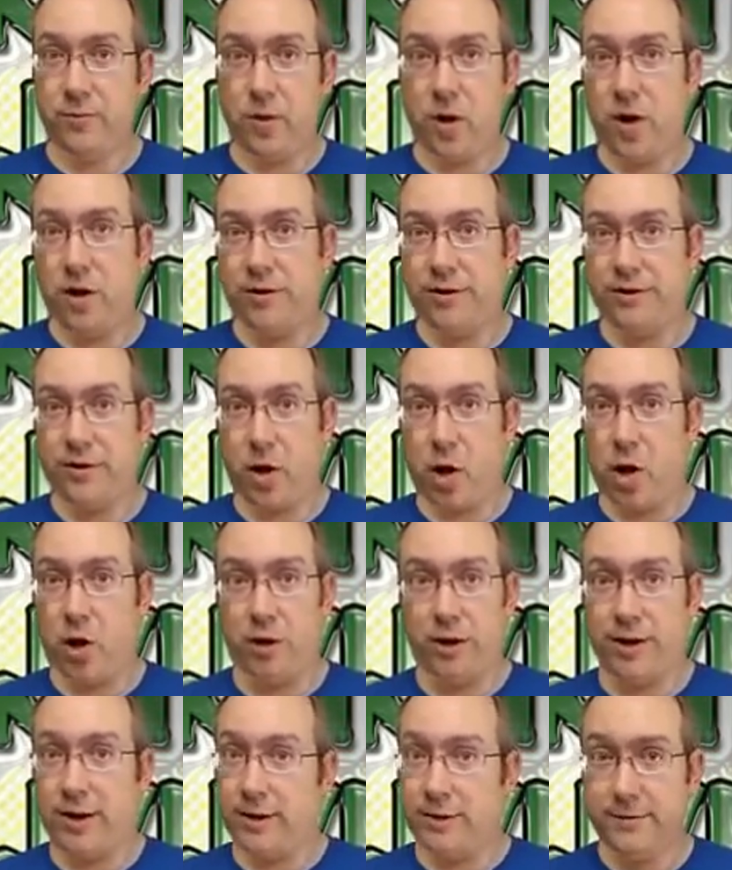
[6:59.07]

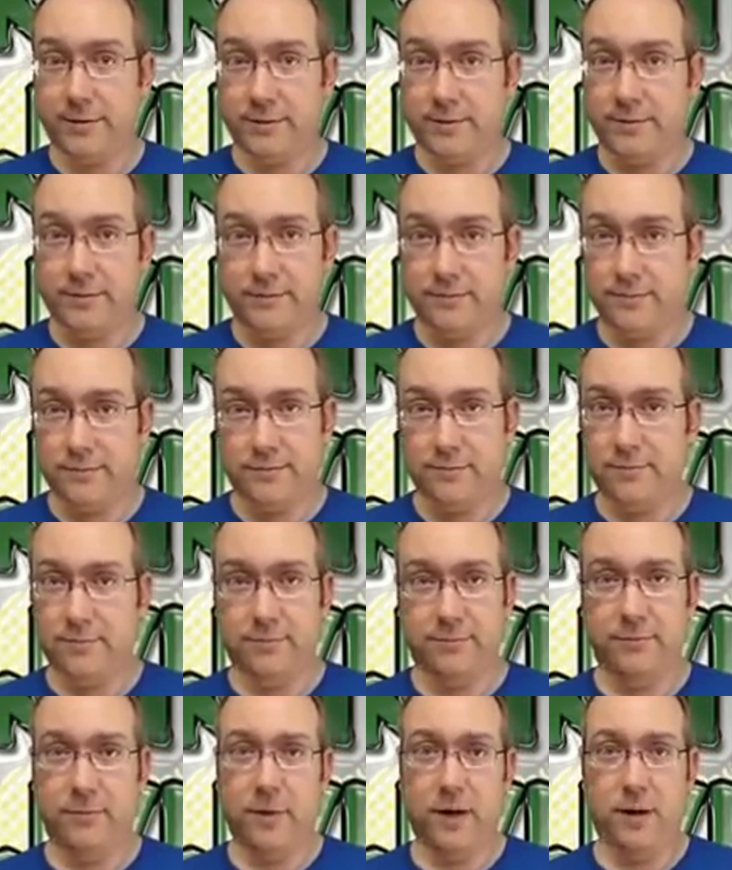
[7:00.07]
all in.
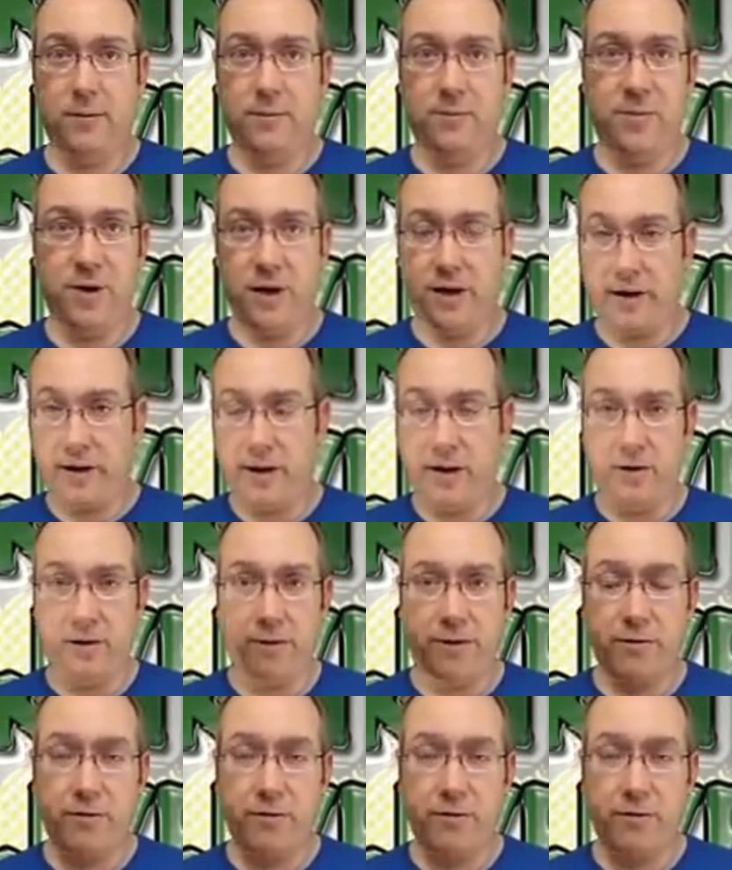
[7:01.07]
The Hero